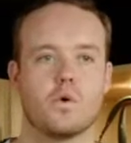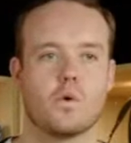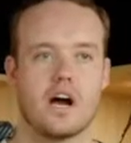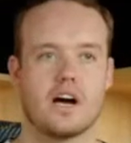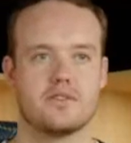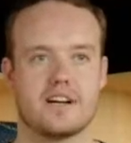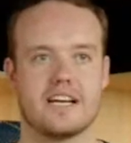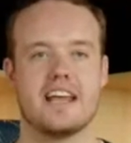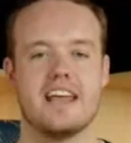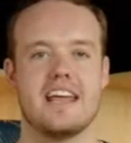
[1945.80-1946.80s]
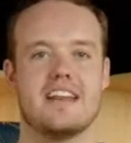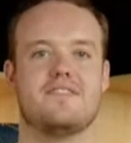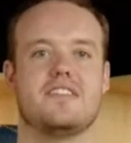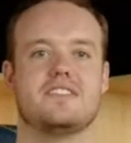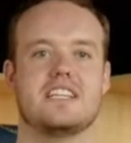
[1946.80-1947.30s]

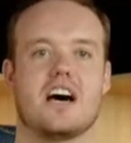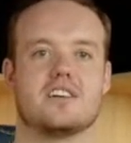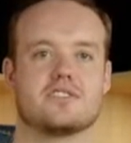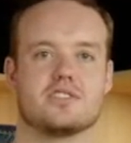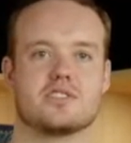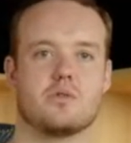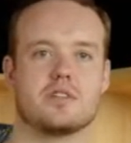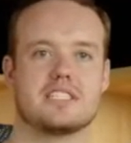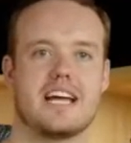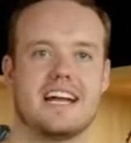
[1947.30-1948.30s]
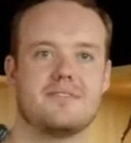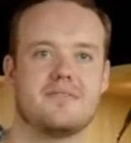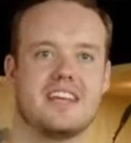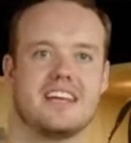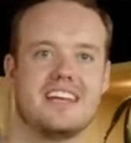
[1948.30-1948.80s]
for this gorgeous item.